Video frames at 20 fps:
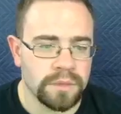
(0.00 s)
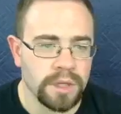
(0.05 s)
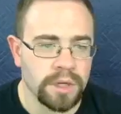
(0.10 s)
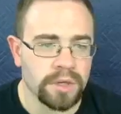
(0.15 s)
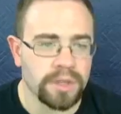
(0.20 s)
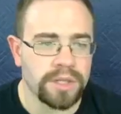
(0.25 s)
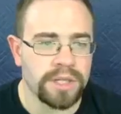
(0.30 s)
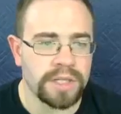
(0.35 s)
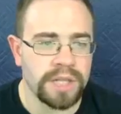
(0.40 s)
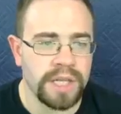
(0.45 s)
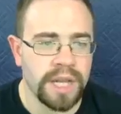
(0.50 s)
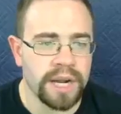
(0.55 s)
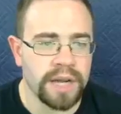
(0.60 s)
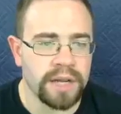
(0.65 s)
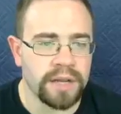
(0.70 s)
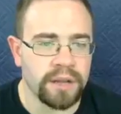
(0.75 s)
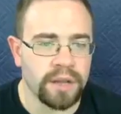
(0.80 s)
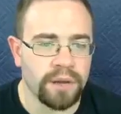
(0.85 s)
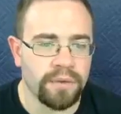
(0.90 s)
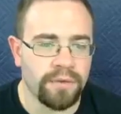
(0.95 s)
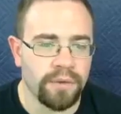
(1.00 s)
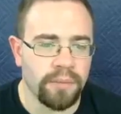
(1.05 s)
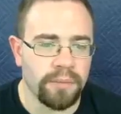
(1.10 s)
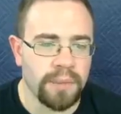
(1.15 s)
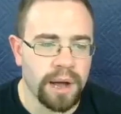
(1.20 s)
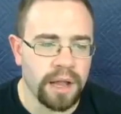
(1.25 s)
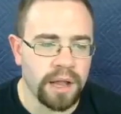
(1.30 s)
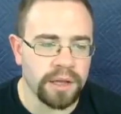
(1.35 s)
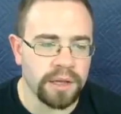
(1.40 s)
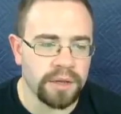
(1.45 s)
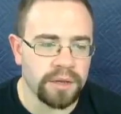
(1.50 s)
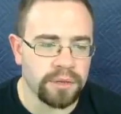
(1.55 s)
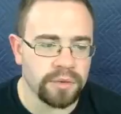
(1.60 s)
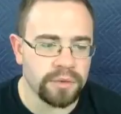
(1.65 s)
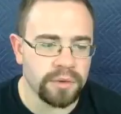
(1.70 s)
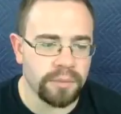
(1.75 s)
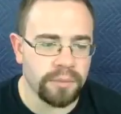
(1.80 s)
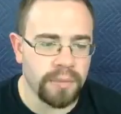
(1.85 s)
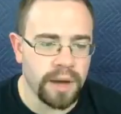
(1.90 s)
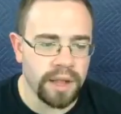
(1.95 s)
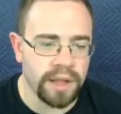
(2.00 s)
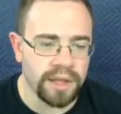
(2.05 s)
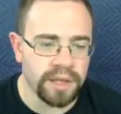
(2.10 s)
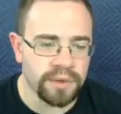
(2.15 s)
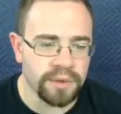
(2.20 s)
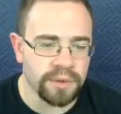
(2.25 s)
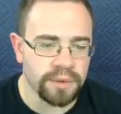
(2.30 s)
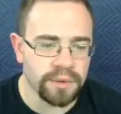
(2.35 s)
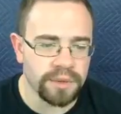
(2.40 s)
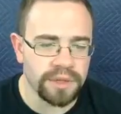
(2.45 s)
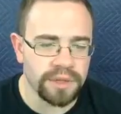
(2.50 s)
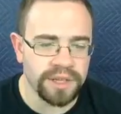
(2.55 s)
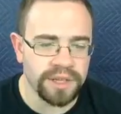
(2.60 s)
So she said I need to look for Mollycool. Molly Cool.